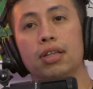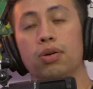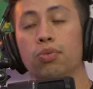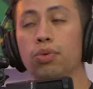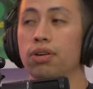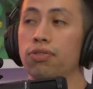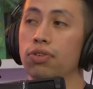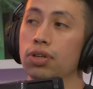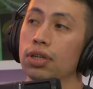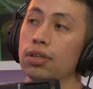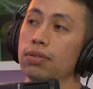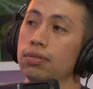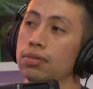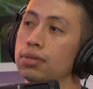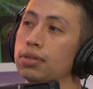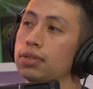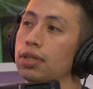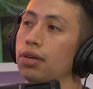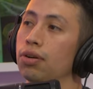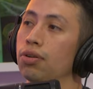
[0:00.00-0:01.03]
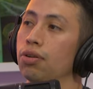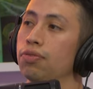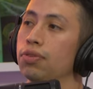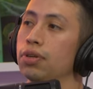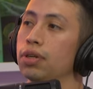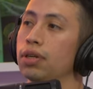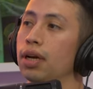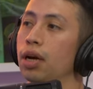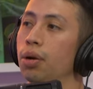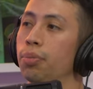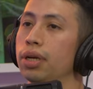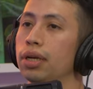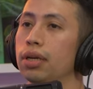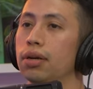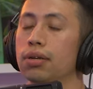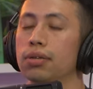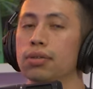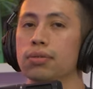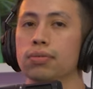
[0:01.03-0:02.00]
And then whenever you're done, send it over. I'll make
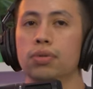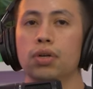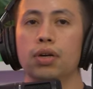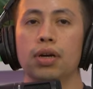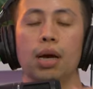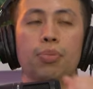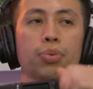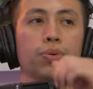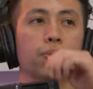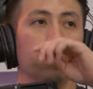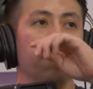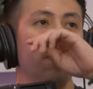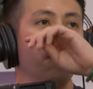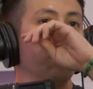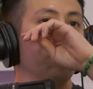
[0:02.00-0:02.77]
it on on Apple.